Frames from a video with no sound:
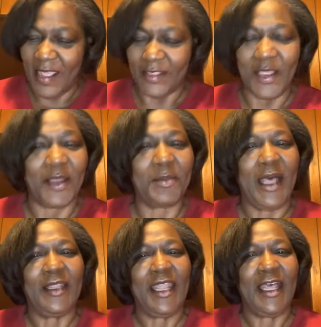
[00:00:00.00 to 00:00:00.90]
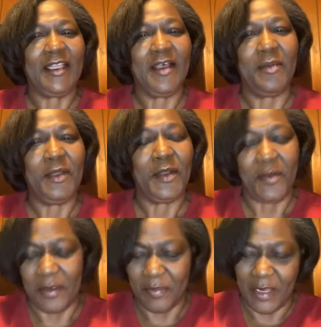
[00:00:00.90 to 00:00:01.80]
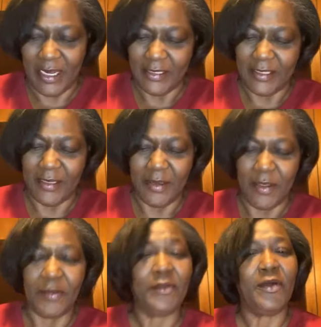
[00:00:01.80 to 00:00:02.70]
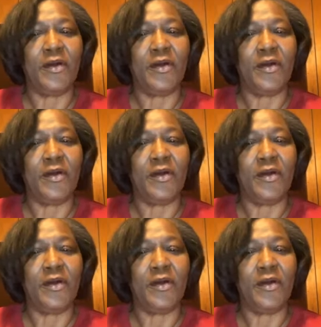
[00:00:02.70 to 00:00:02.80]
I thought about not coming on, but I said, no,